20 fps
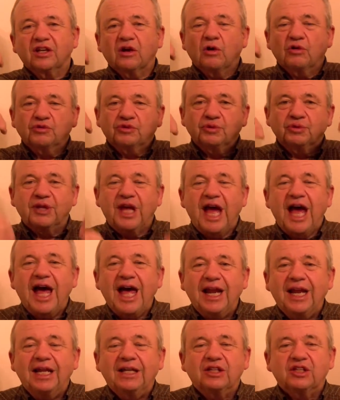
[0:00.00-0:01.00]
go through
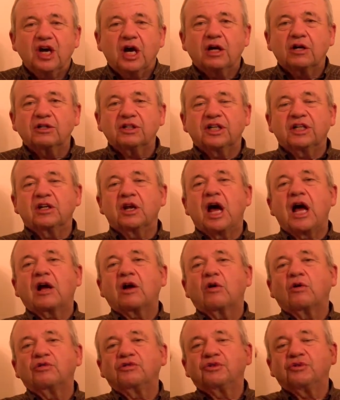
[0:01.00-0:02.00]
that, and Tucker did not
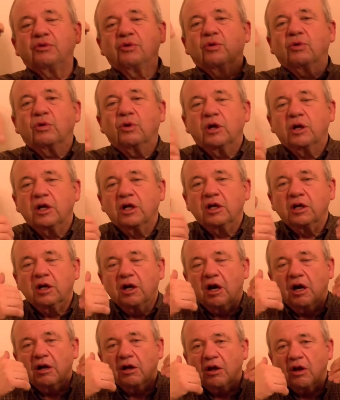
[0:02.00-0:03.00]
go through
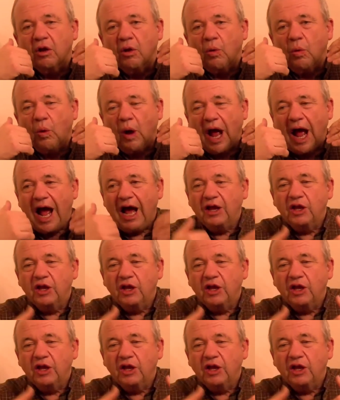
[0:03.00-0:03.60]
how